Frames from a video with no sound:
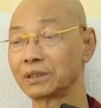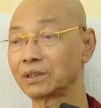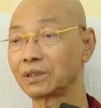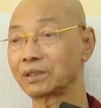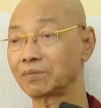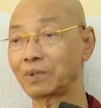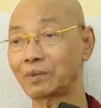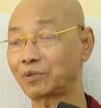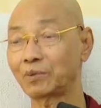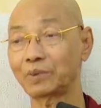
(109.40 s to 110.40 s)
Not
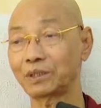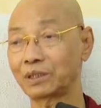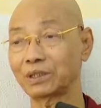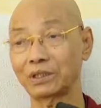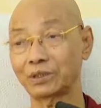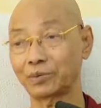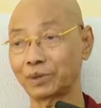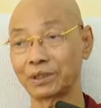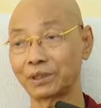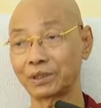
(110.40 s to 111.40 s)
performing in this
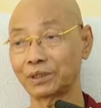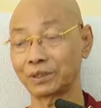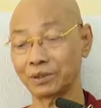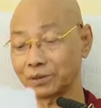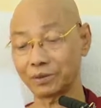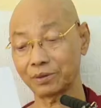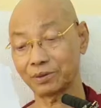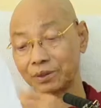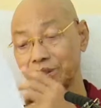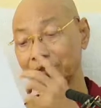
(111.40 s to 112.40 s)
way.
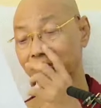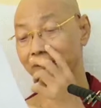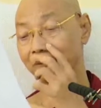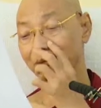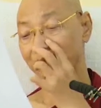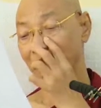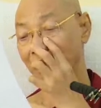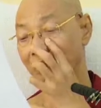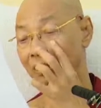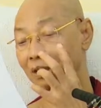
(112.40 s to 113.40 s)
So these two are
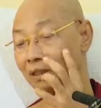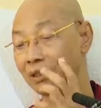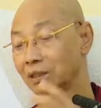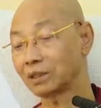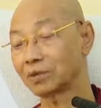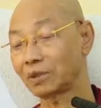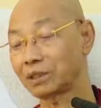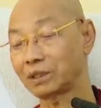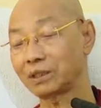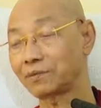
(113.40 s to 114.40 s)

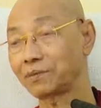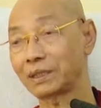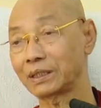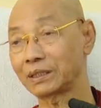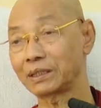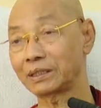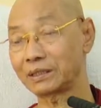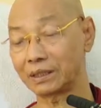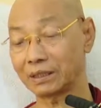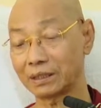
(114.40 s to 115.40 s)
quite different in
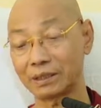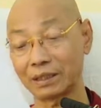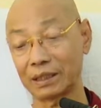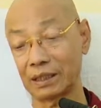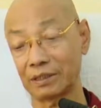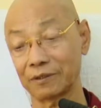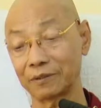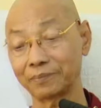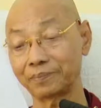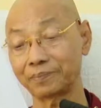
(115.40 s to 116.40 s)
Cetasikas.
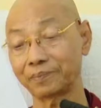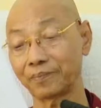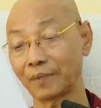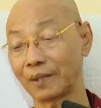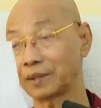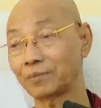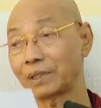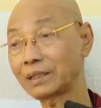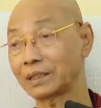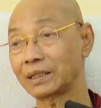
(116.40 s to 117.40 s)

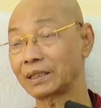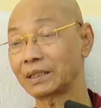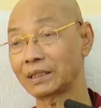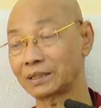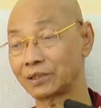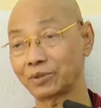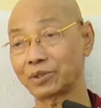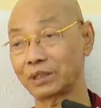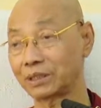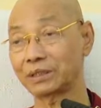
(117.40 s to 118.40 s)
But they are
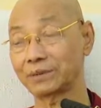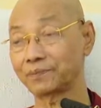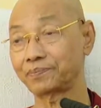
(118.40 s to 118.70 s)
associated.